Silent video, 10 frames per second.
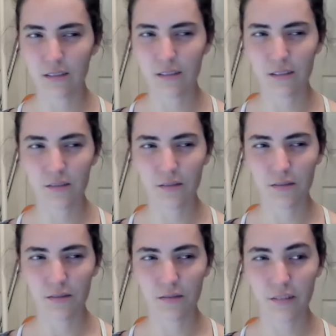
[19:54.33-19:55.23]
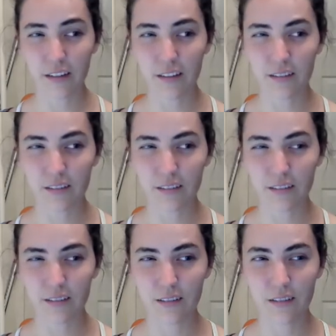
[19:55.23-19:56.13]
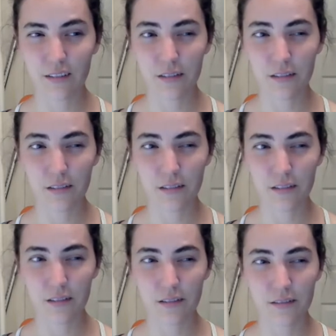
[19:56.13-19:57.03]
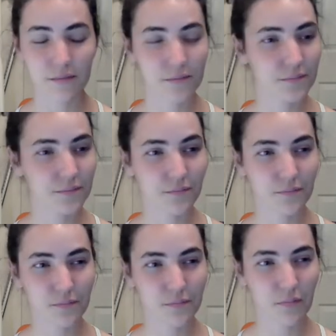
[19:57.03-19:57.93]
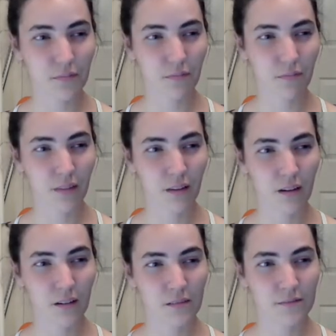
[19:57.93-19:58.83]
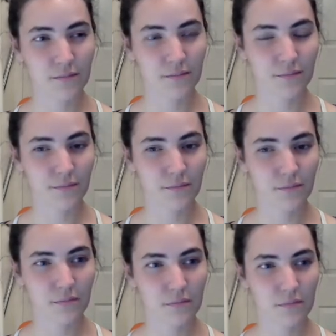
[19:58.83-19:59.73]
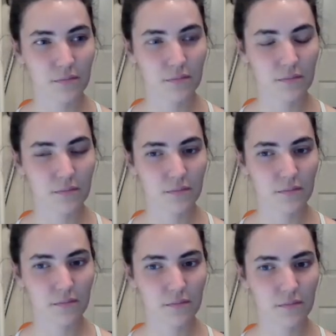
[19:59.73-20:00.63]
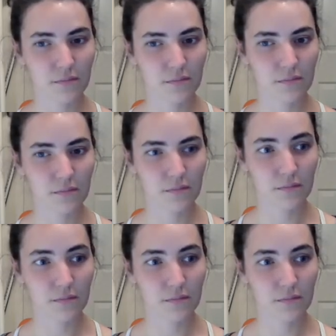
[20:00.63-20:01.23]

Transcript: This person isn't speaking.